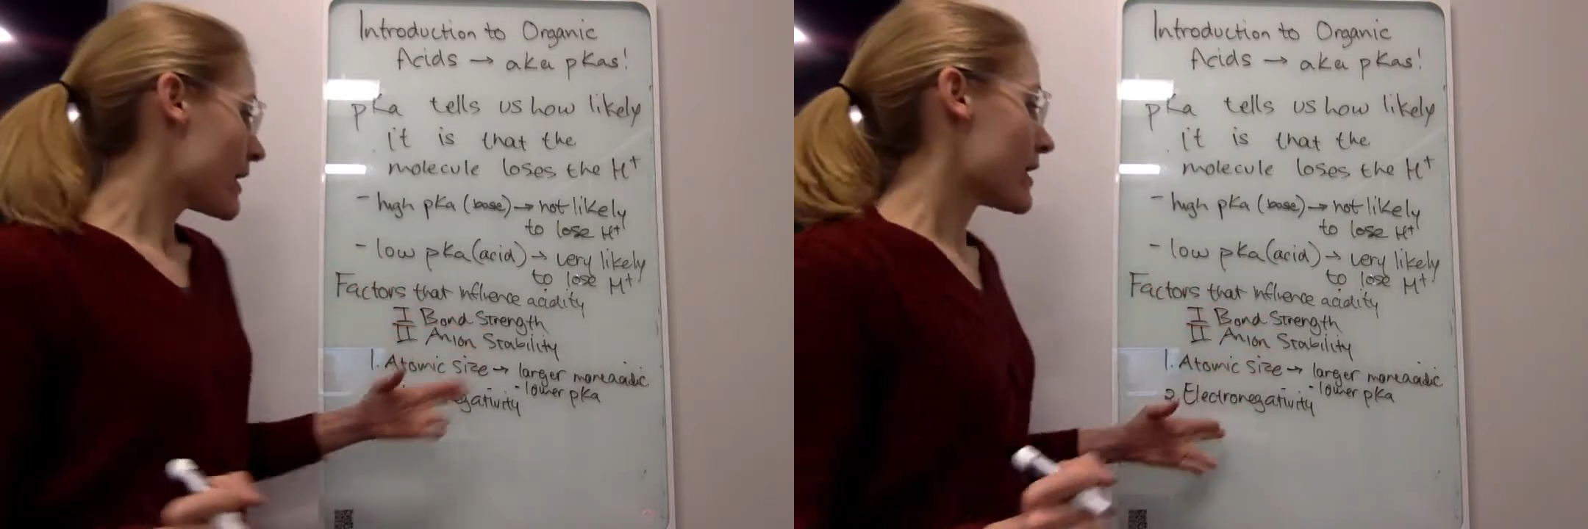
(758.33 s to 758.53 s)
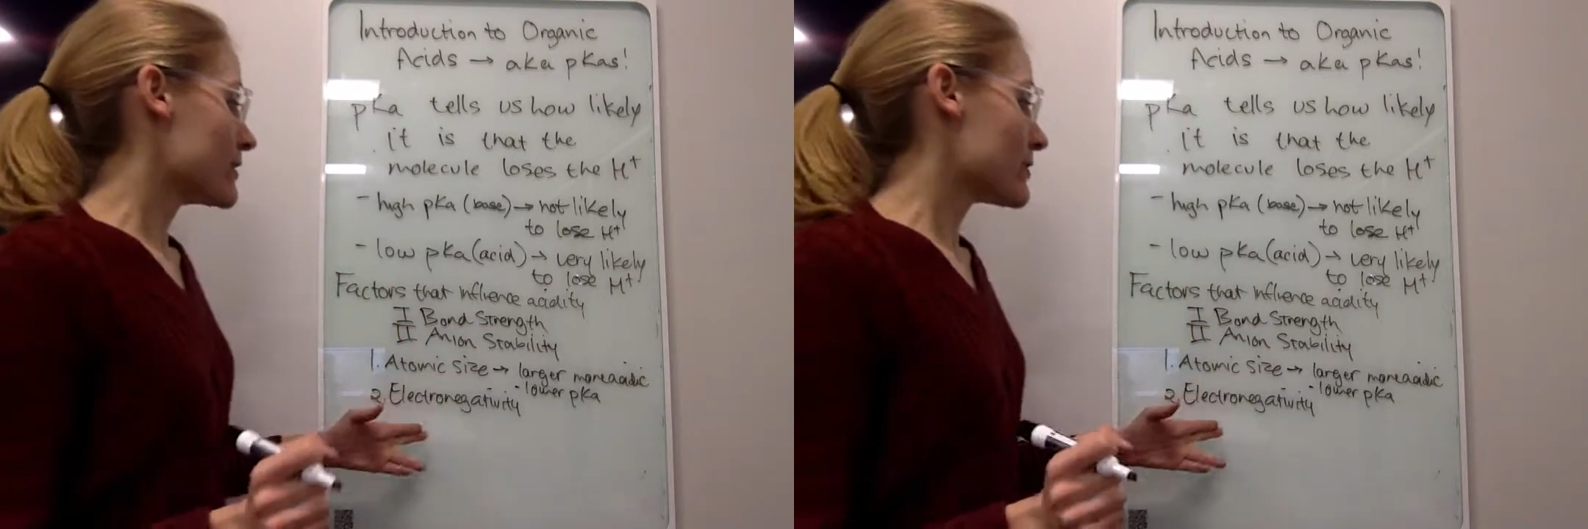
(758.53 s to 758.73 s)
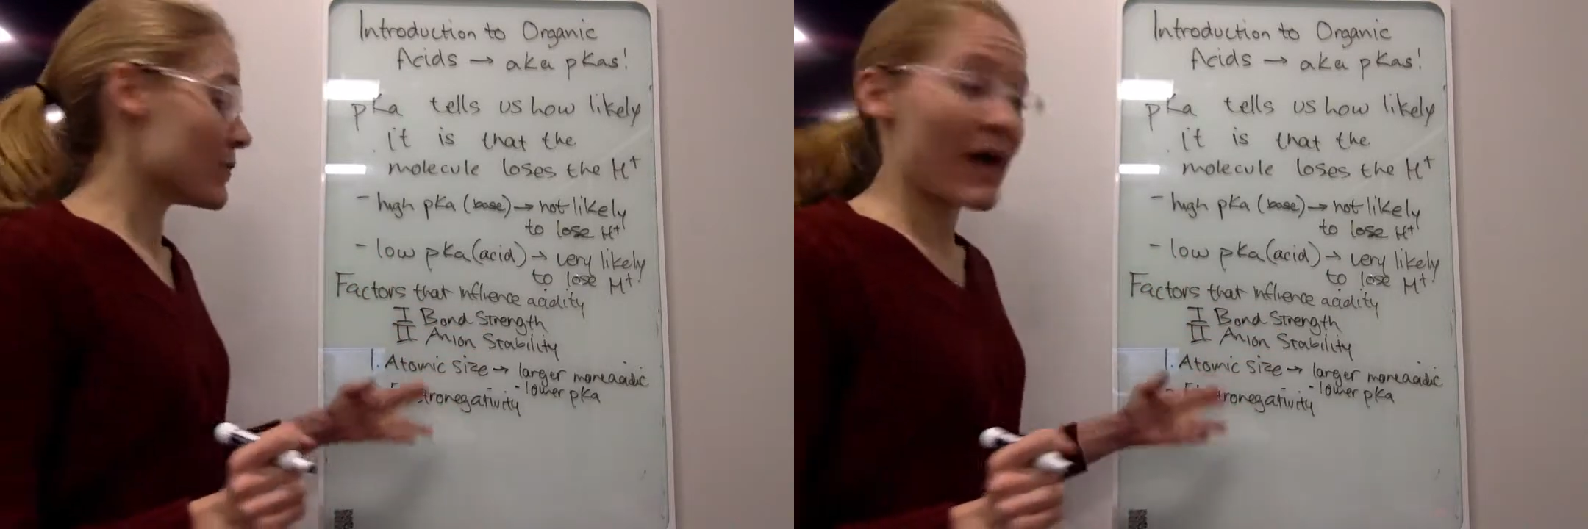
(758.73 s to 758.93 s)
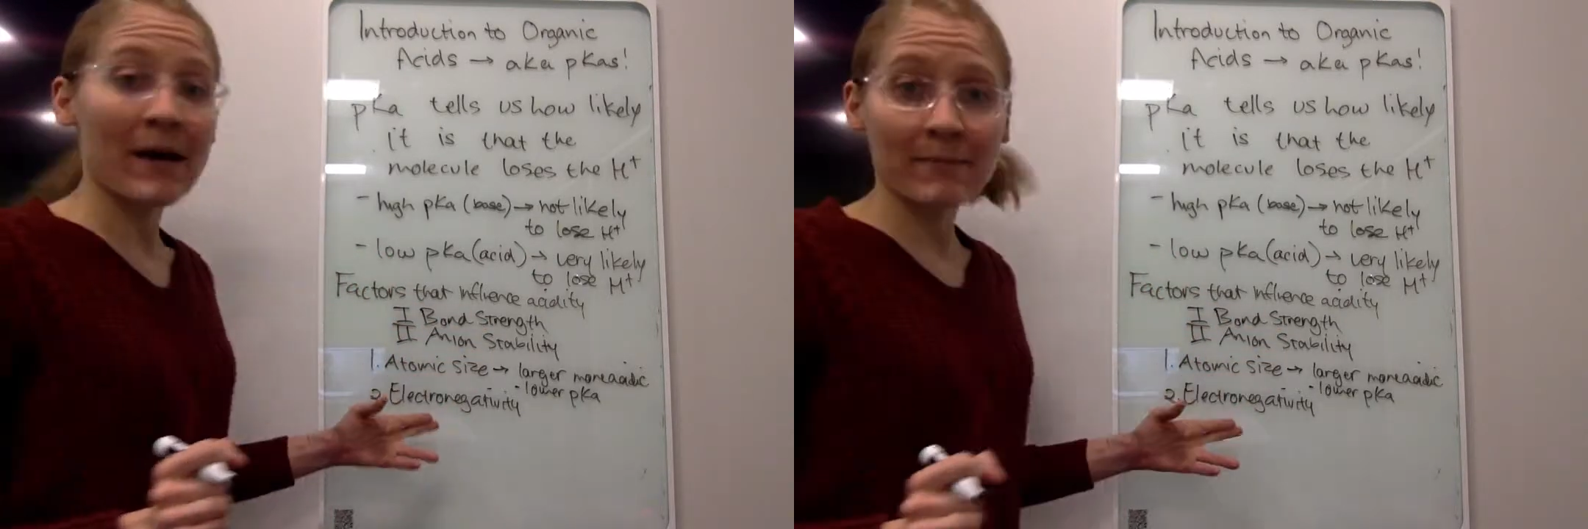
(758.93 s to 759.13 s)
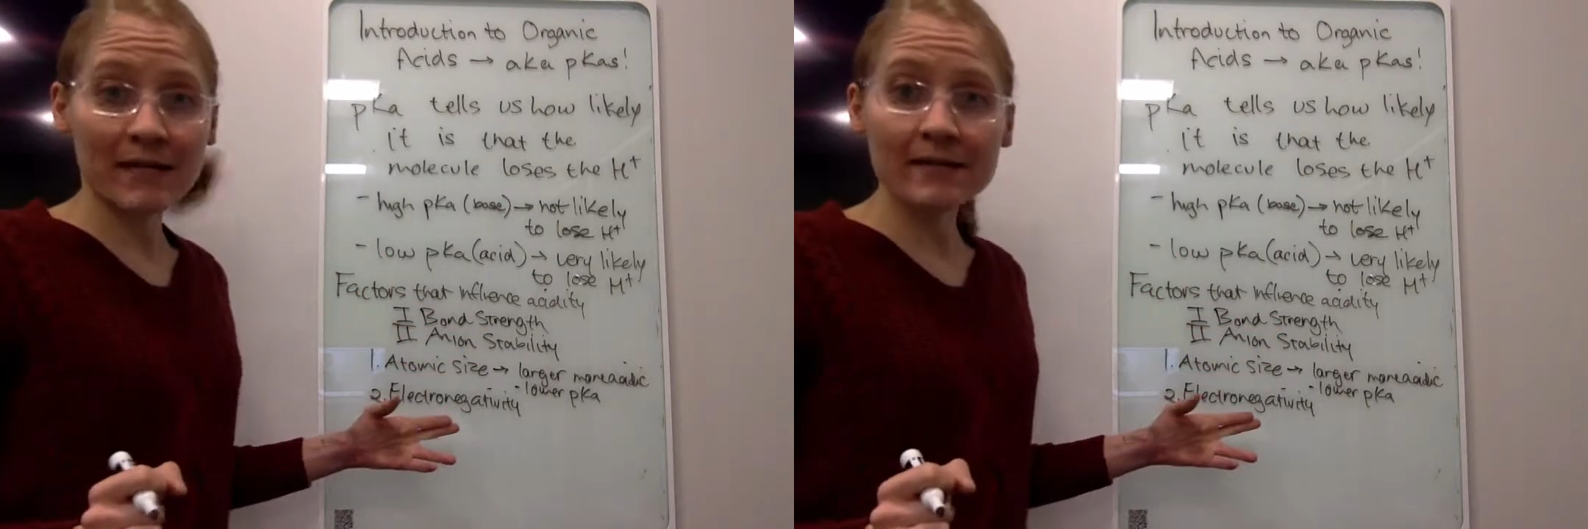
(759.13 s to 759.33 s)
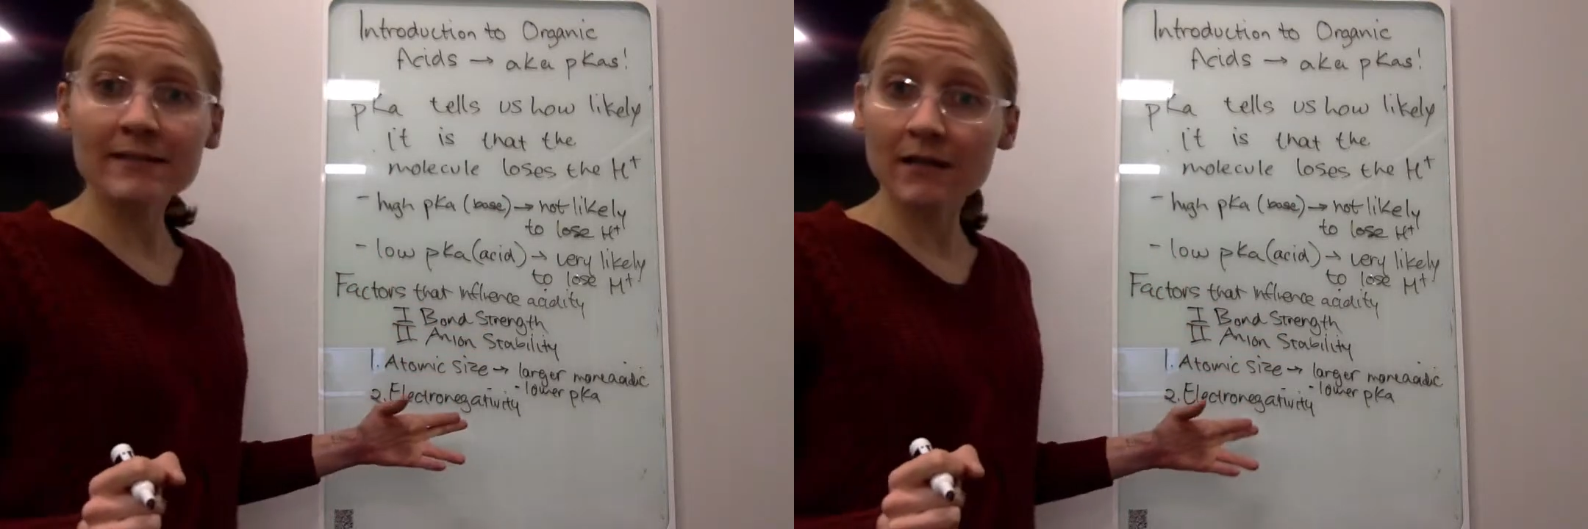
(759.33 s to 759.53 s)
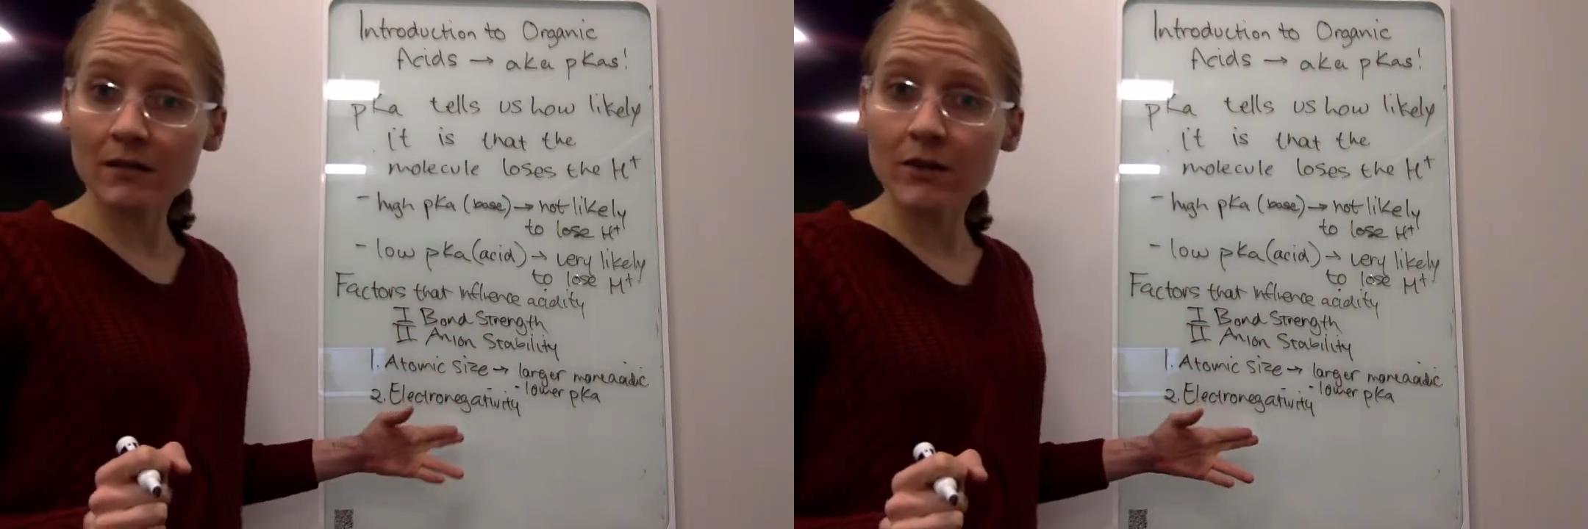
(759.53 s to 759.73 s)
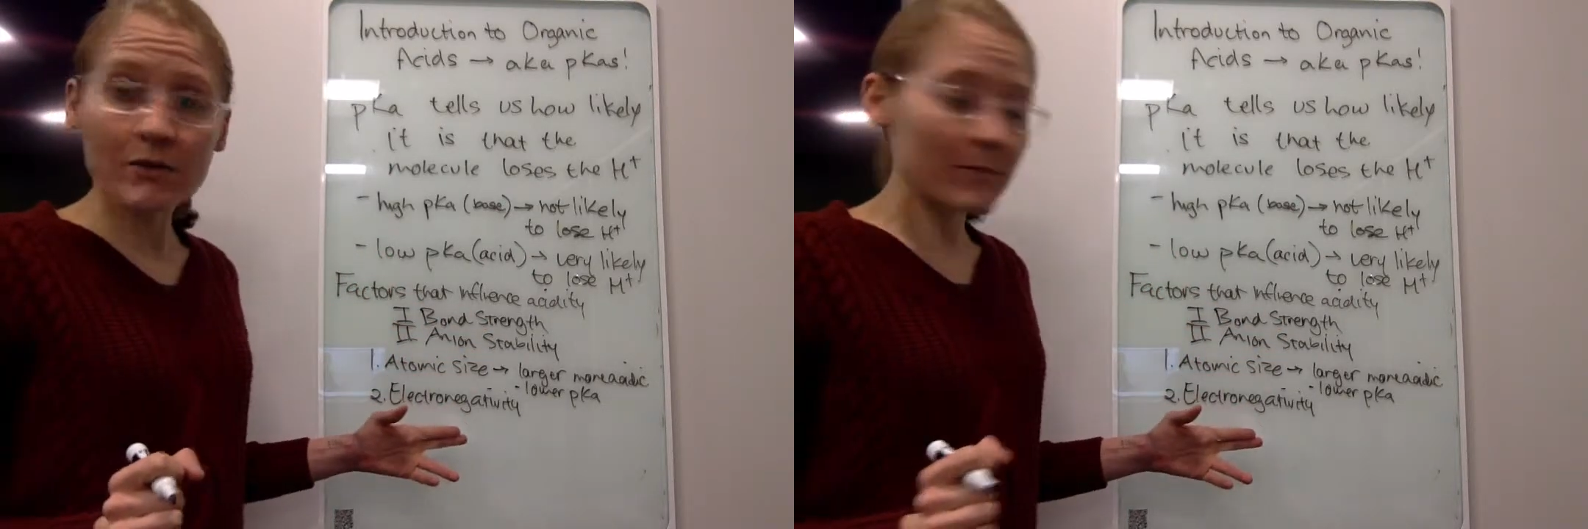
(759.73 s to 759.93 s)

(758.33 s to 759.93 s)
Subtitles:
And so that makes a lower